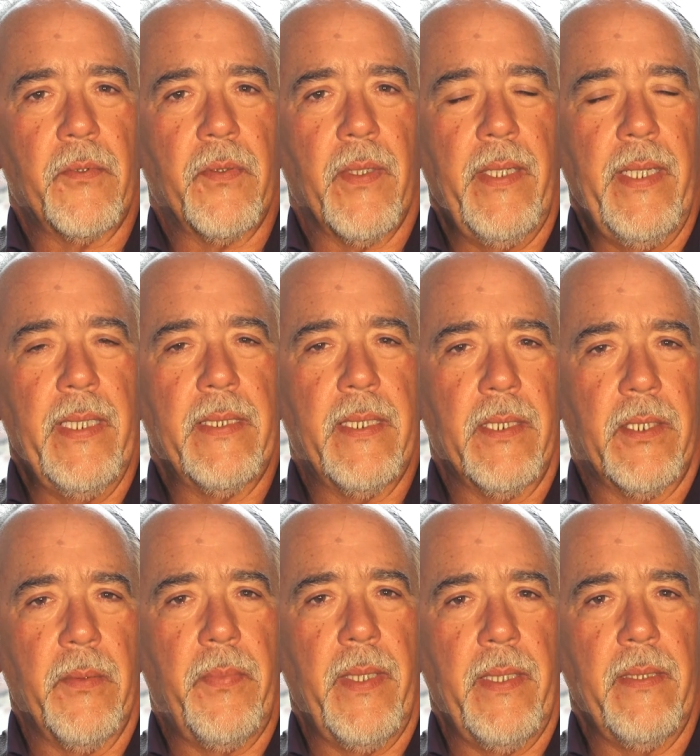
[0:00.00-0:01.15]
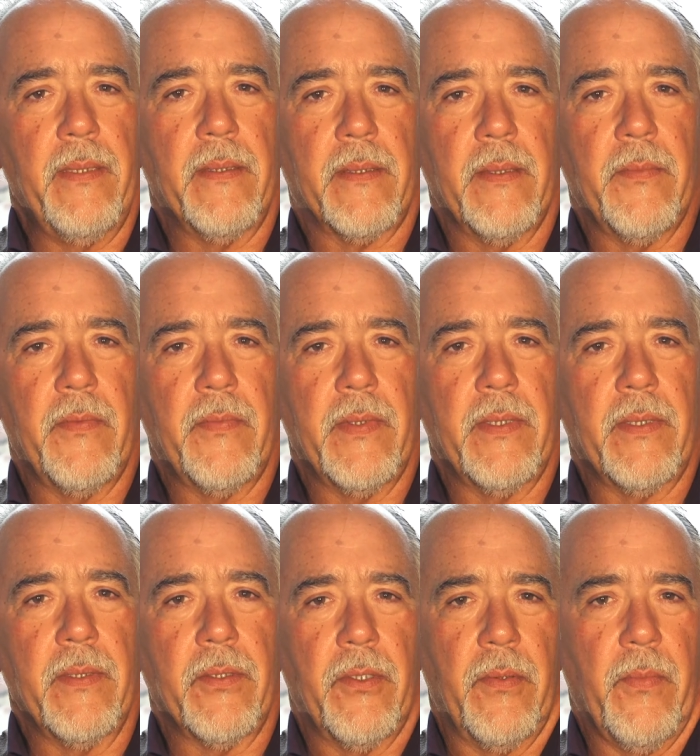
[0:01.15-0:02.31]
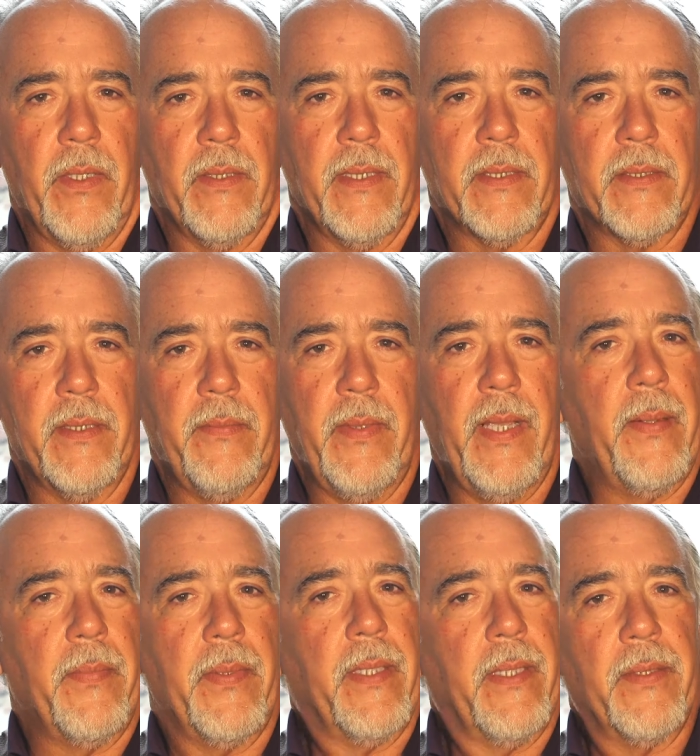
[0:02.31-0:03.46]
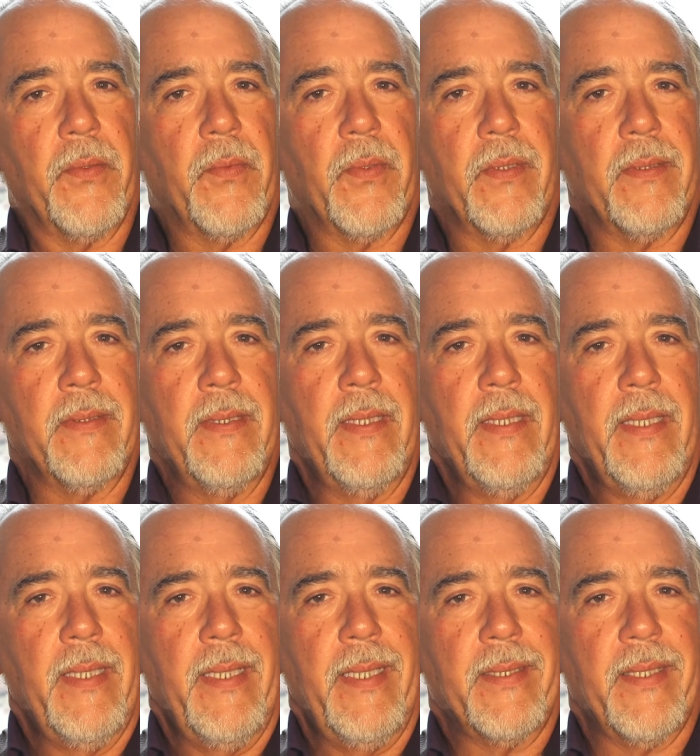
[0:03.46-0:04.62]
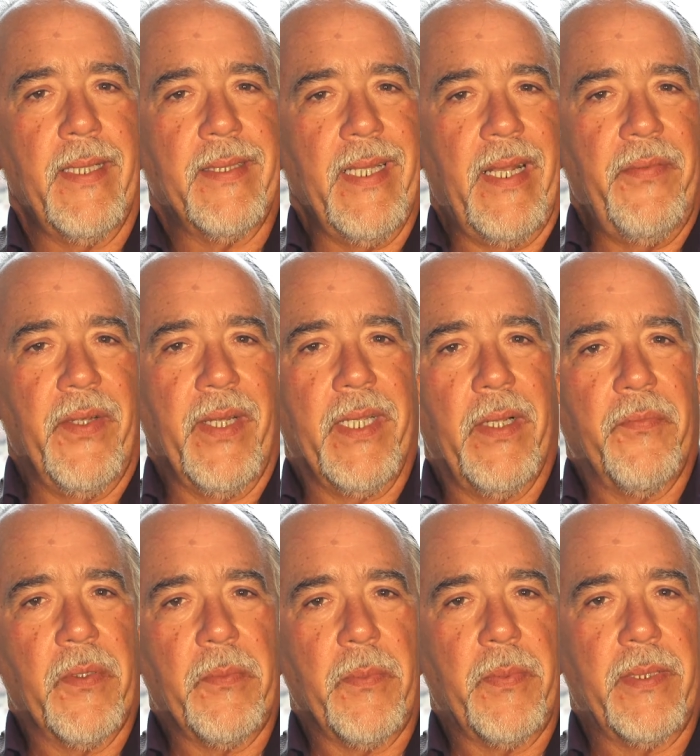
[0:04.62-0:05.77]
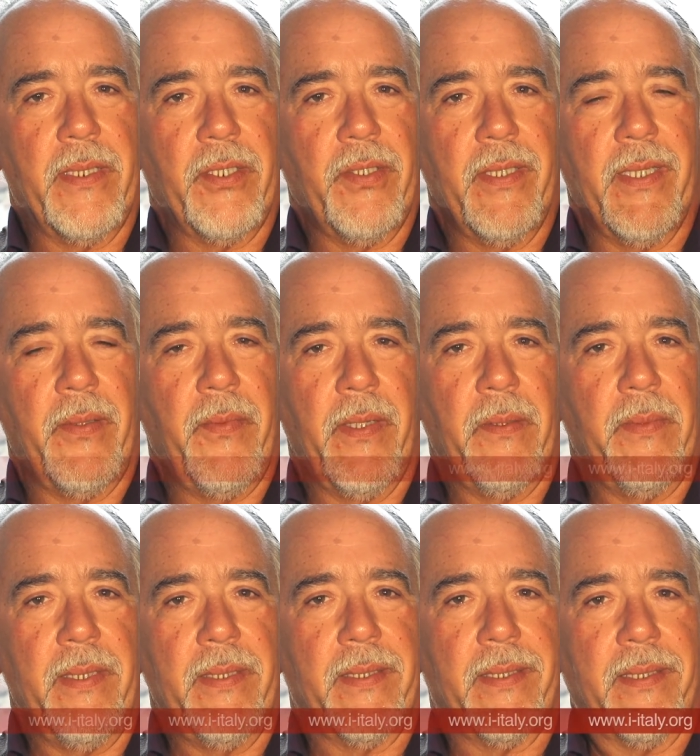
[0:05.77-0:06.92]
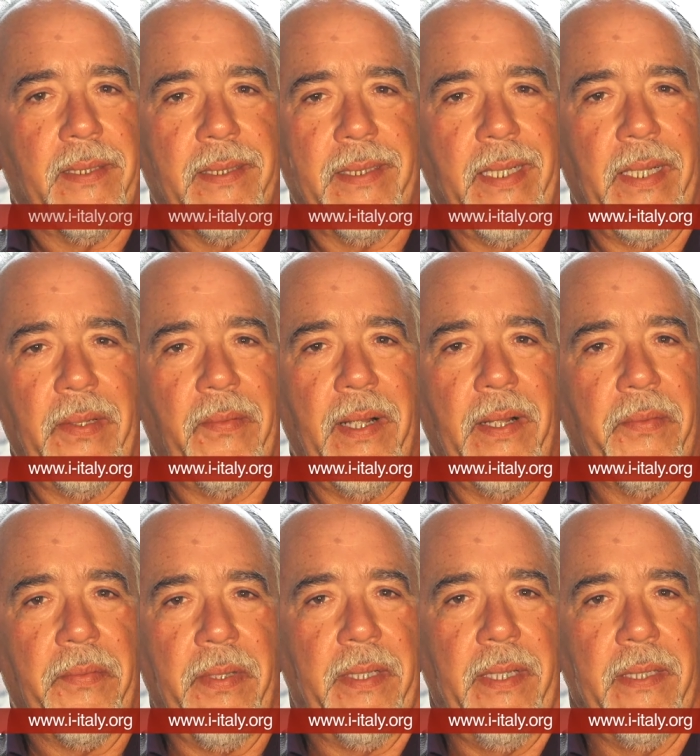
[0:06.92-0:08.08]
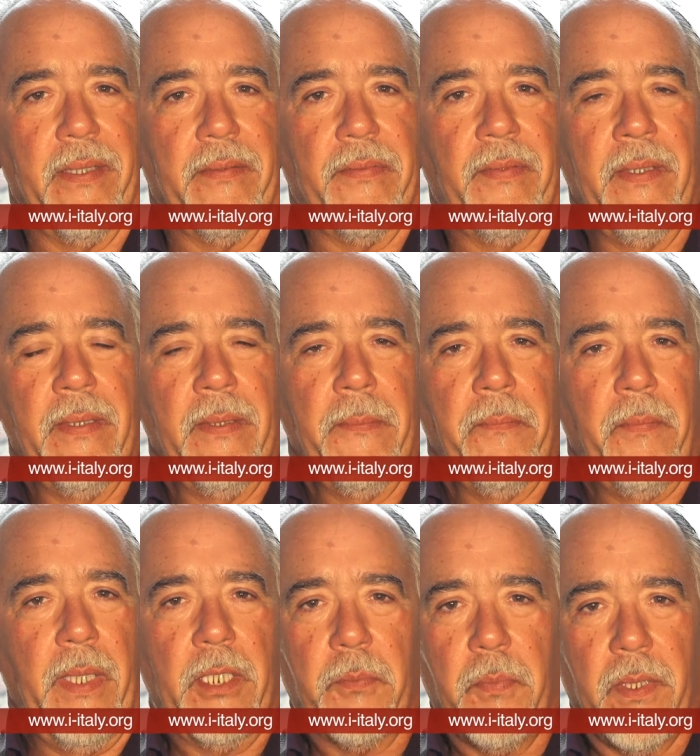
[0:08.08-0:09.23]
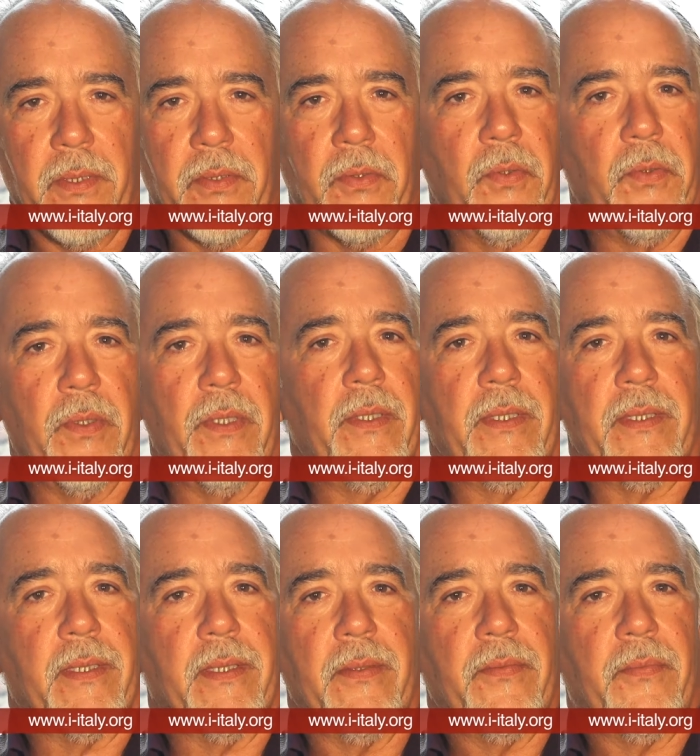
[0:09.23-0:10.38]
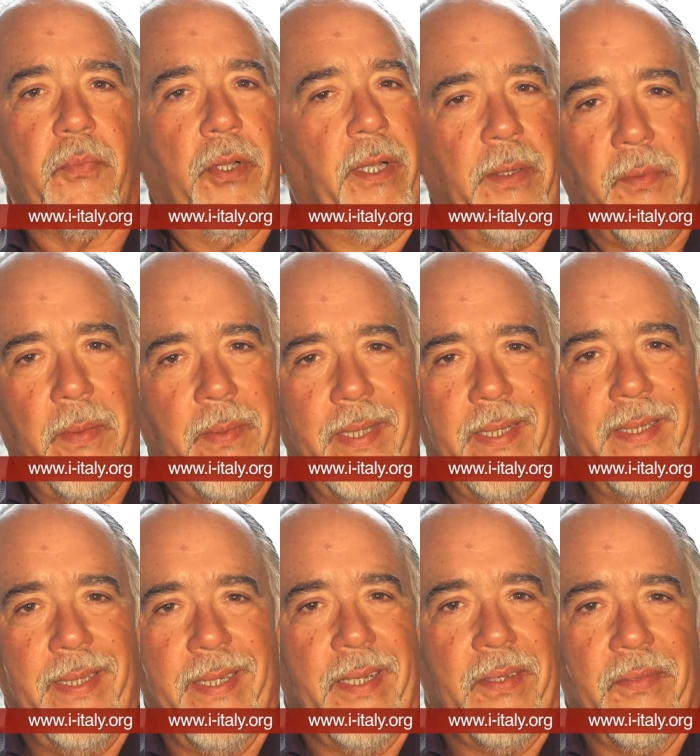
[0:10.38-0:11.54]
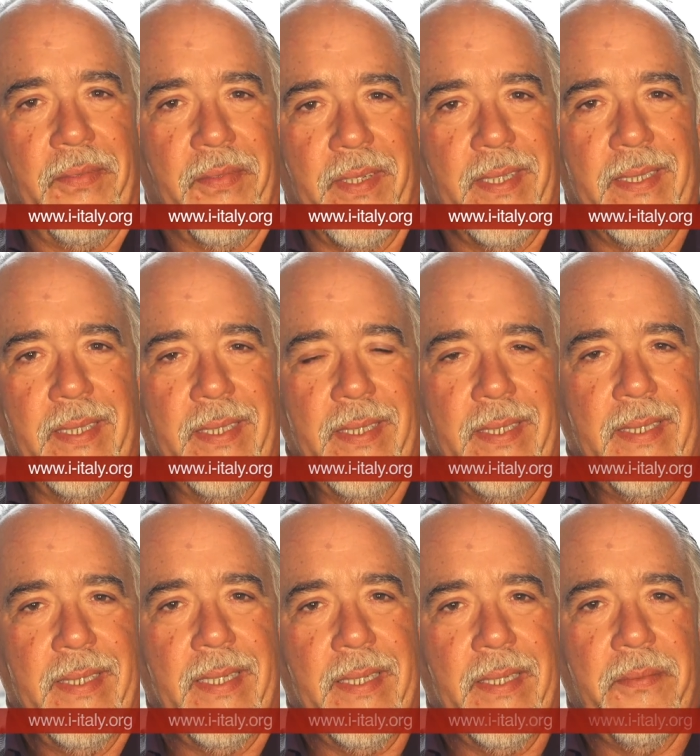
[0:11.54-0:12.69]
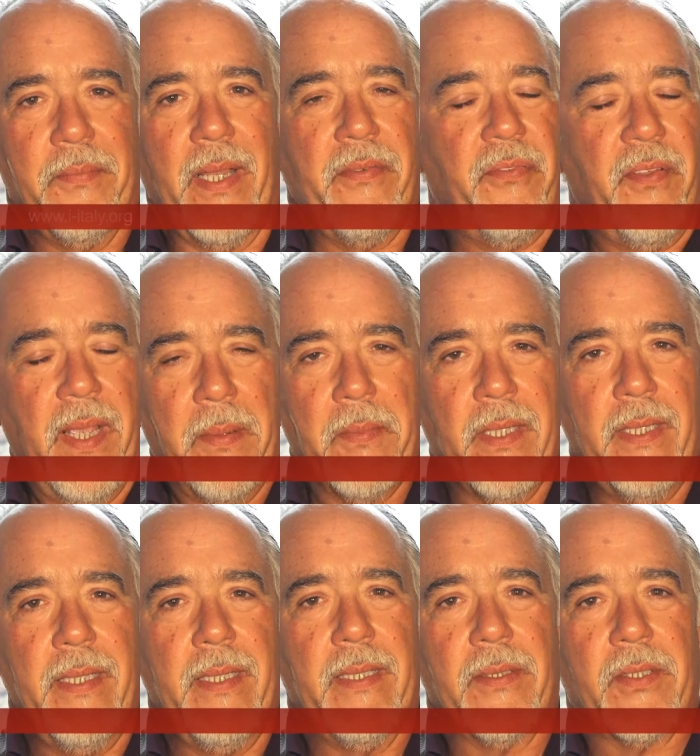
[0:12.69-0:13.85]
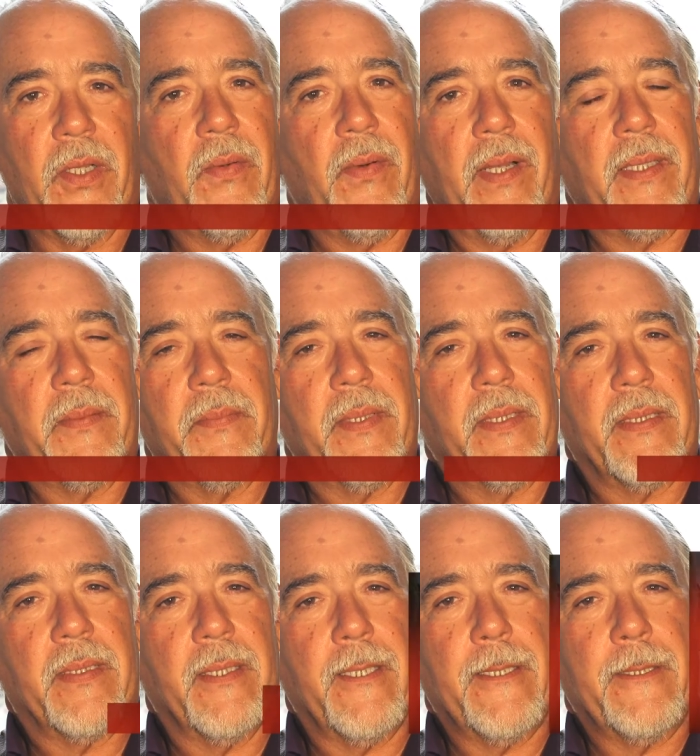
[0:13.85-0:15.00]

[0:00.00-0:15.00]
try to anticipate some of the turmoil that's going to be happening in the world. It's not a very comfortable position. I'd rather be sitting around thinking of baseball scores, of pretty women, of my family, and so on. But